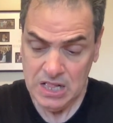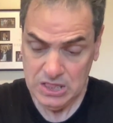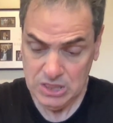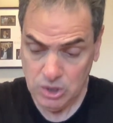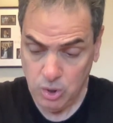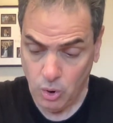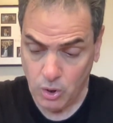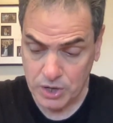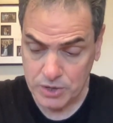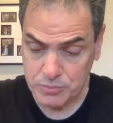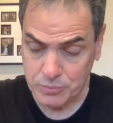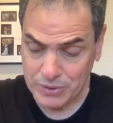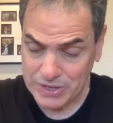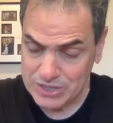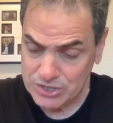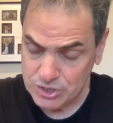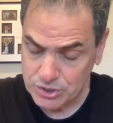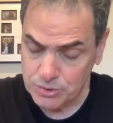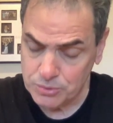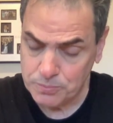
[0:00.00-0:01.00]
Lord,
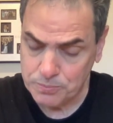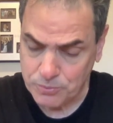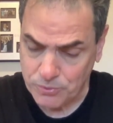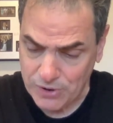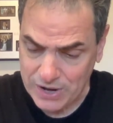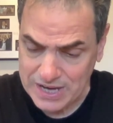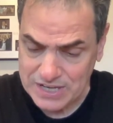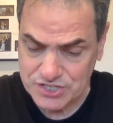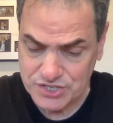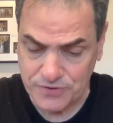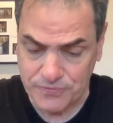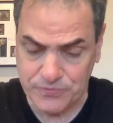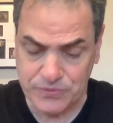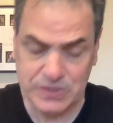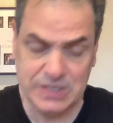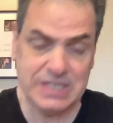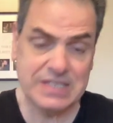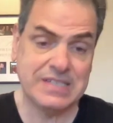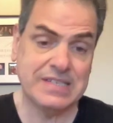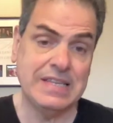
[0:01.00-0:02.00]
we do praise you
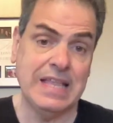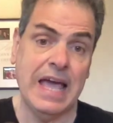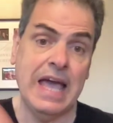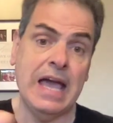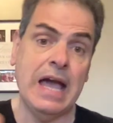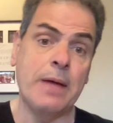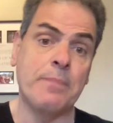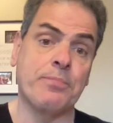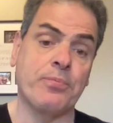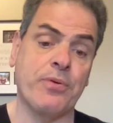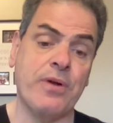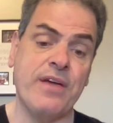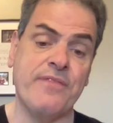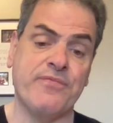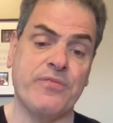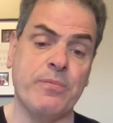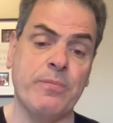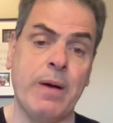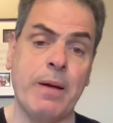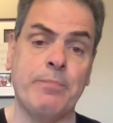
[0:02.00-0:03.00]
for this day. I pray
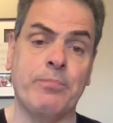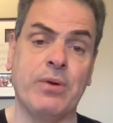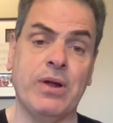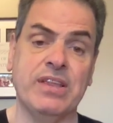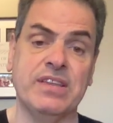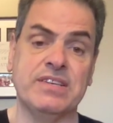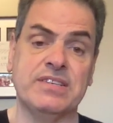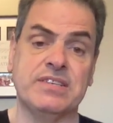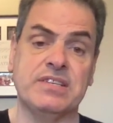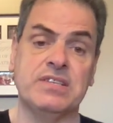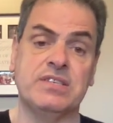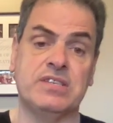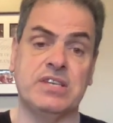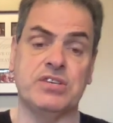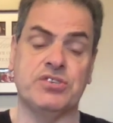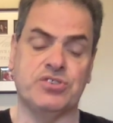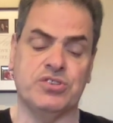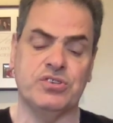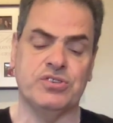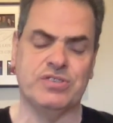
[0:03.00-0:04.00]
for my brothers and
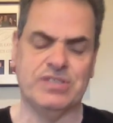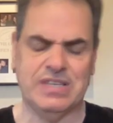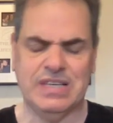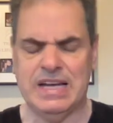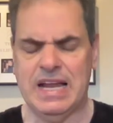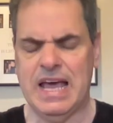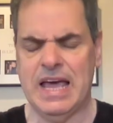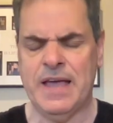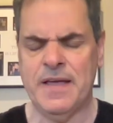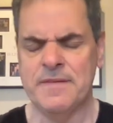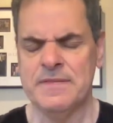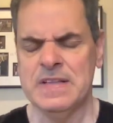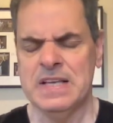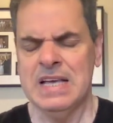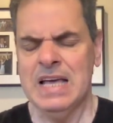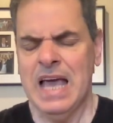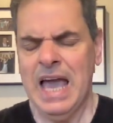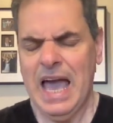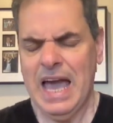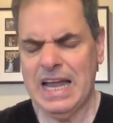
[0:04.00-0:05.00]
sisters today.
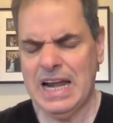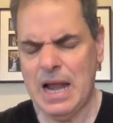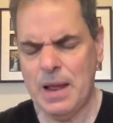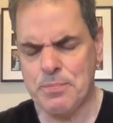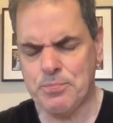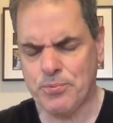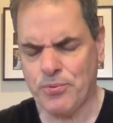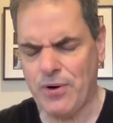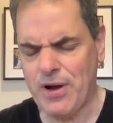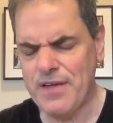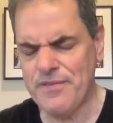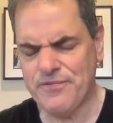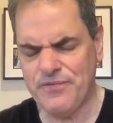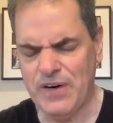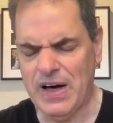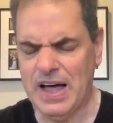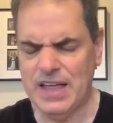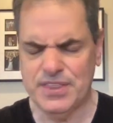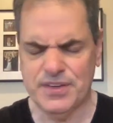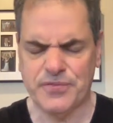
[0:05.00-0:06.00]
And I pray,
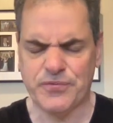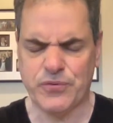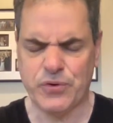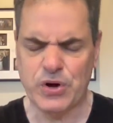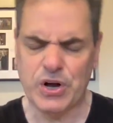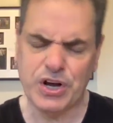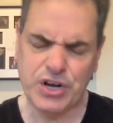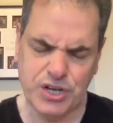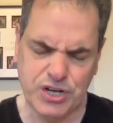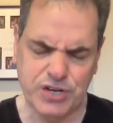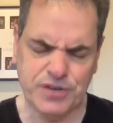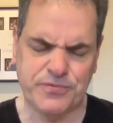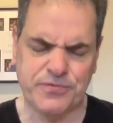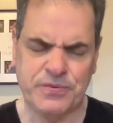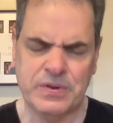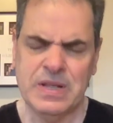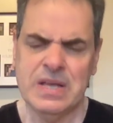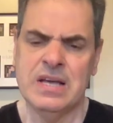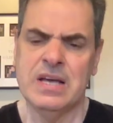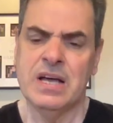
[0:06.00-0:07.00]
Father, for a good
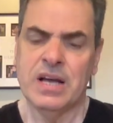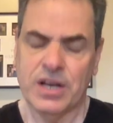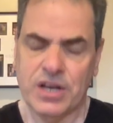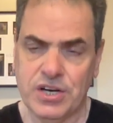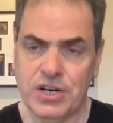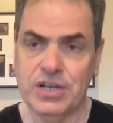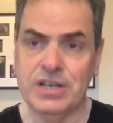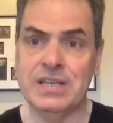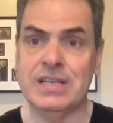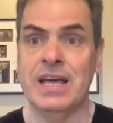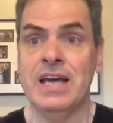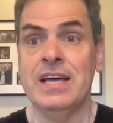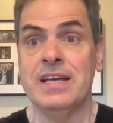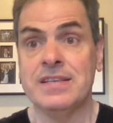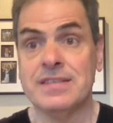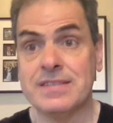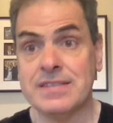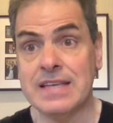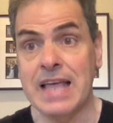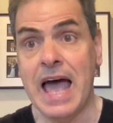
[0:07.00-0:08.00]
good
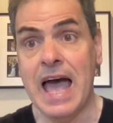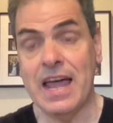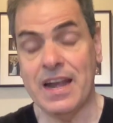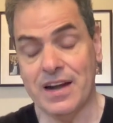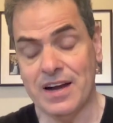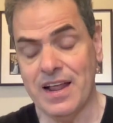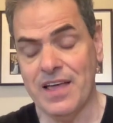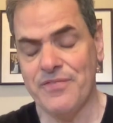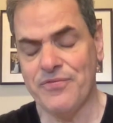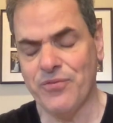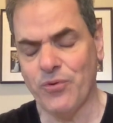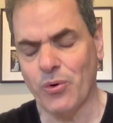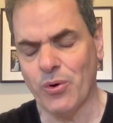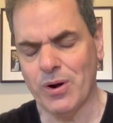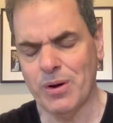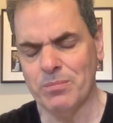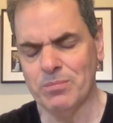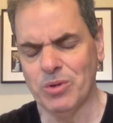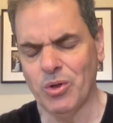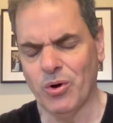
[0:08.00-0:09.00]
Saturday
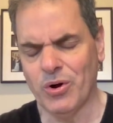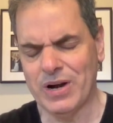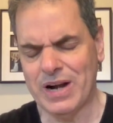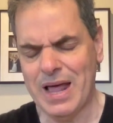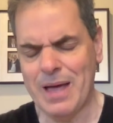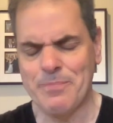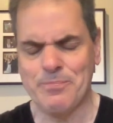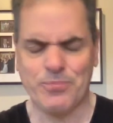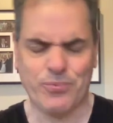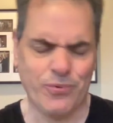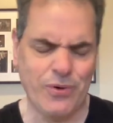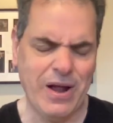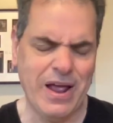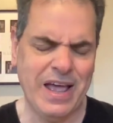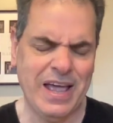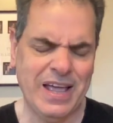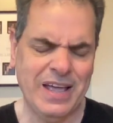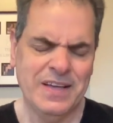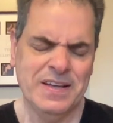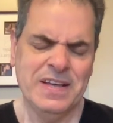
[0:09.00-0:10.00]
for them, Lord. I
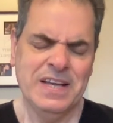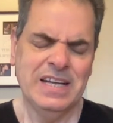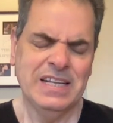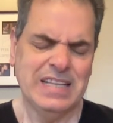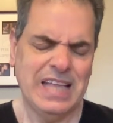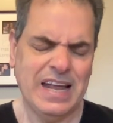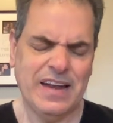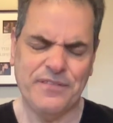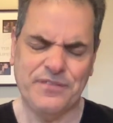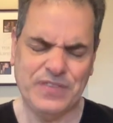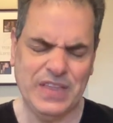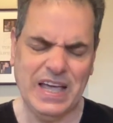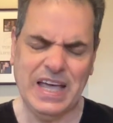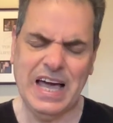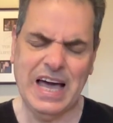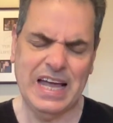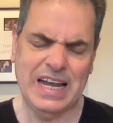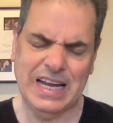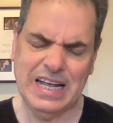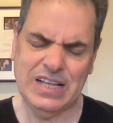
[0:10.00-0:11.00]
pray that if they
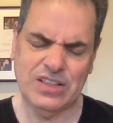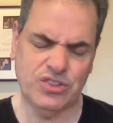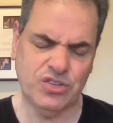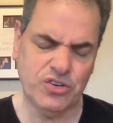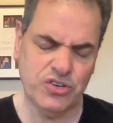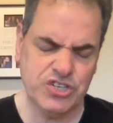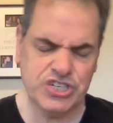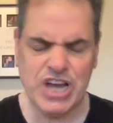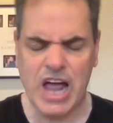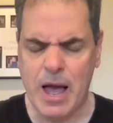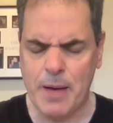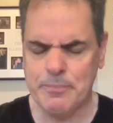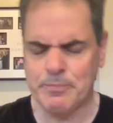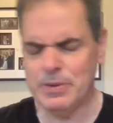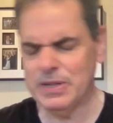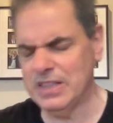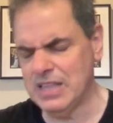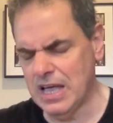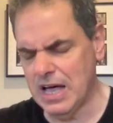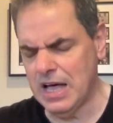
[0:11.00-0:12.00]
got to get their
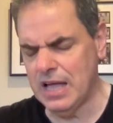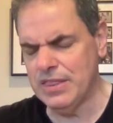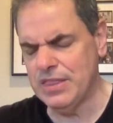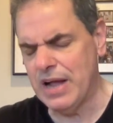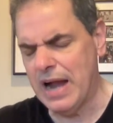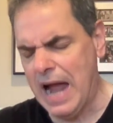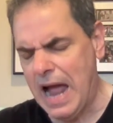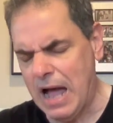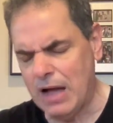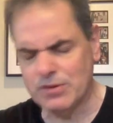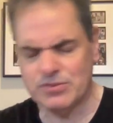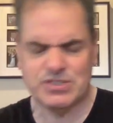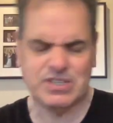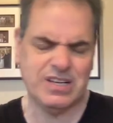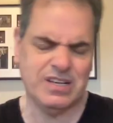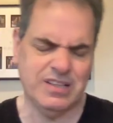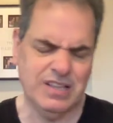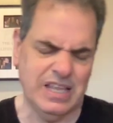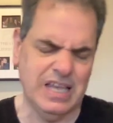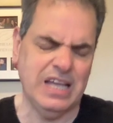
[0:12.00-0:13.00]
shopping done, their house
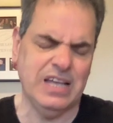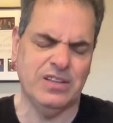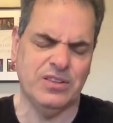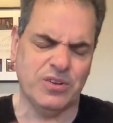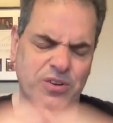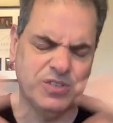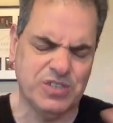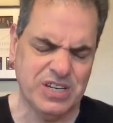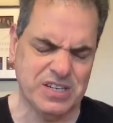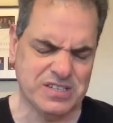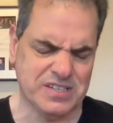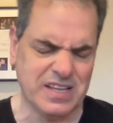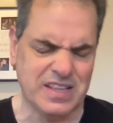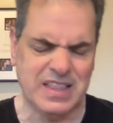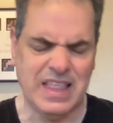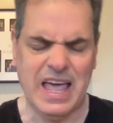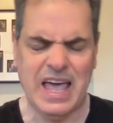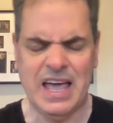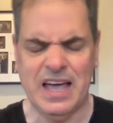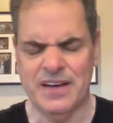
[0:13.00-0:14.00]
cleaned, they're just a
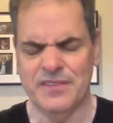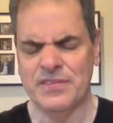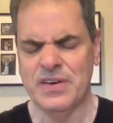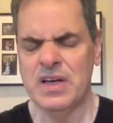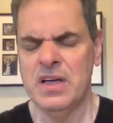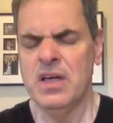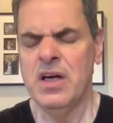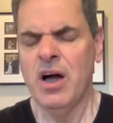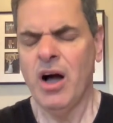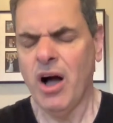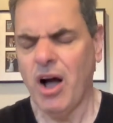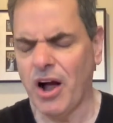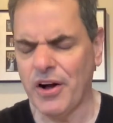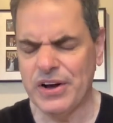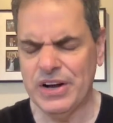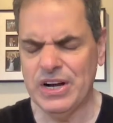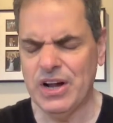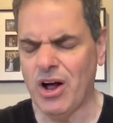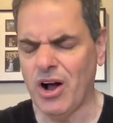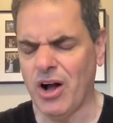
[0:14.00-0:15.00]
day of
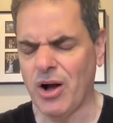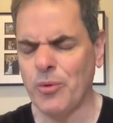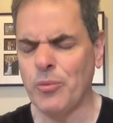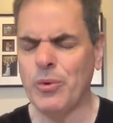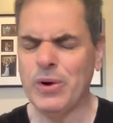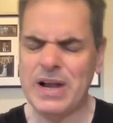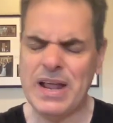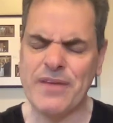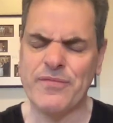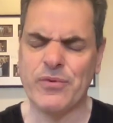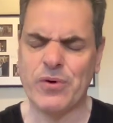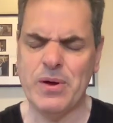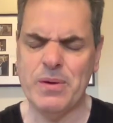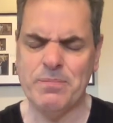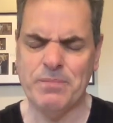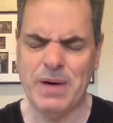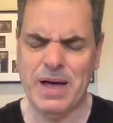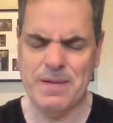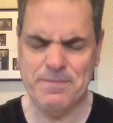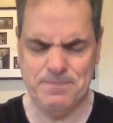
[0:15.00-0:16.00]
R&R, whatever
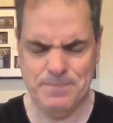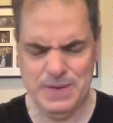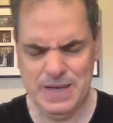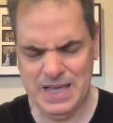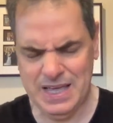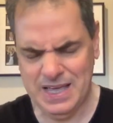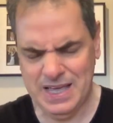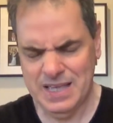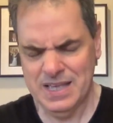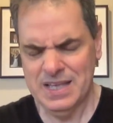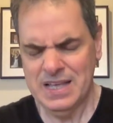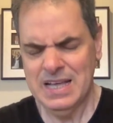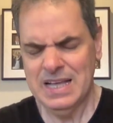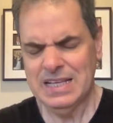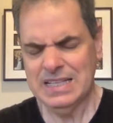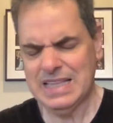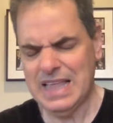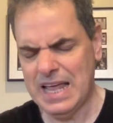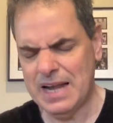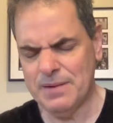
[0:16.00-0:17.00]
it might be,
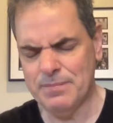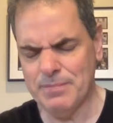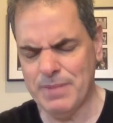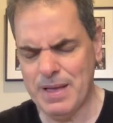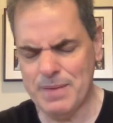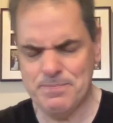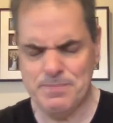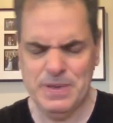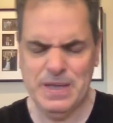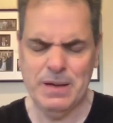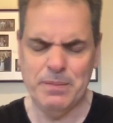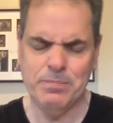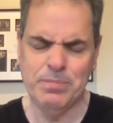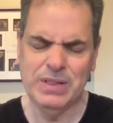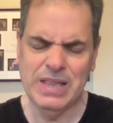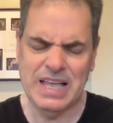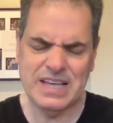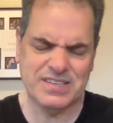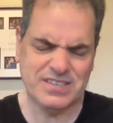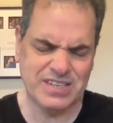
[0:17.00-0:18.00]
that it might be a
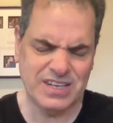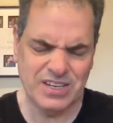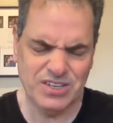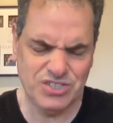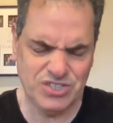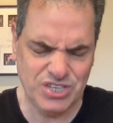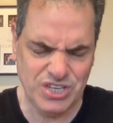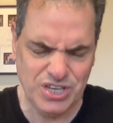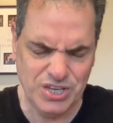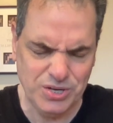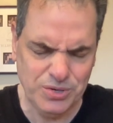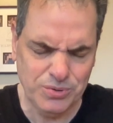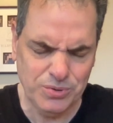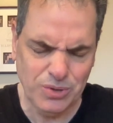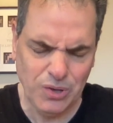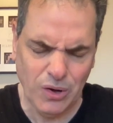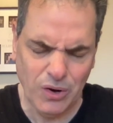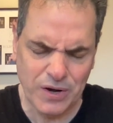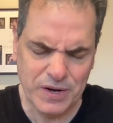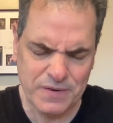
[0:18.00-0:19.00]
blessing to you,
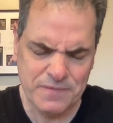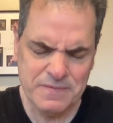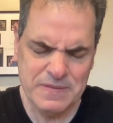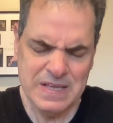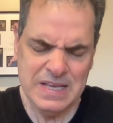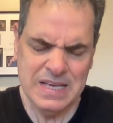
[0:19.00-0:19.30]
Lord.